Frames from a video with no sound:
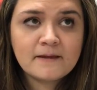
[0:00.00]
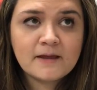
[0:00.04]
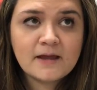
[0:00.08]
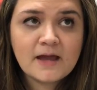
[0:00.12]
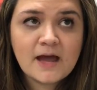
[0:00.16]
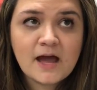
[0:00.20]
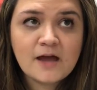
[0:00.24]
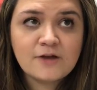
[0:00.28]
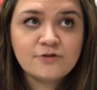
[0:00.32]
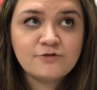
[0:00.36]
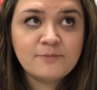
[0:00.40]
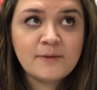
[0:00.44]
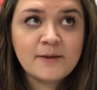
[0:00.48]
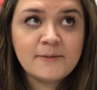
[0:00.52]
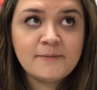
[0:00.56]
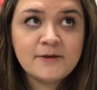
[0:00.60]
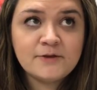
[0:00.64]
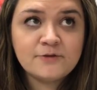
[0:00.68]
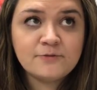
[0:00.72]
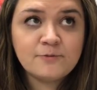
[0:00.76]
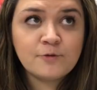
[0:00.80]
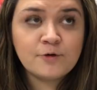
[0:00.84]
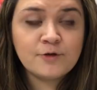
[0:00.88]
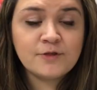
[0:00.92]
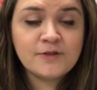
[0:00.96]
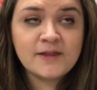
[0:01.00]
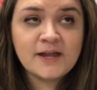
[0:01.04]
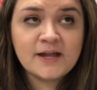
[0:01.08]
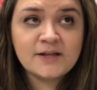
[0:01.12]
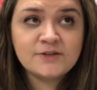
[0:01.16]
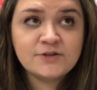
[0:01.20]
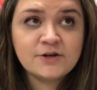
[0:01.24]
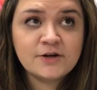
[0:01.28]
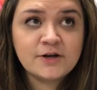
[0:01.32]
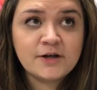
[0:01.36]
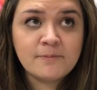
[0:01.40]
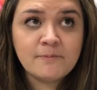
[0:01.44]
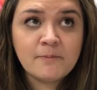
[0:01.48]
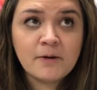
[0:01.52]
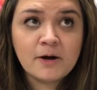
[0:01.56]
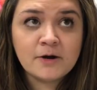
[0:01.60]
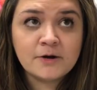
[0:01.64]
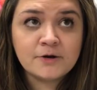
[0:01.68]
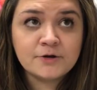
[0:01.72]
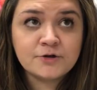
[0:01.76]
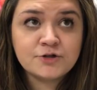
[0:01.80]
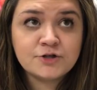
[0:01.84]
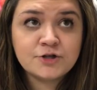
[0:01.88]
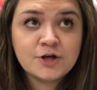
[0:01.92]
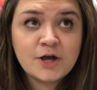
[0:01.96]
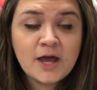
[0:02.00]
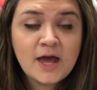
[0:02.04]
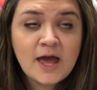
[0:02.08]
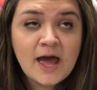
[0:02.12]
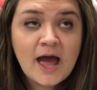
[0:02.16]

Gosh, maybe it's more than that. It's already March.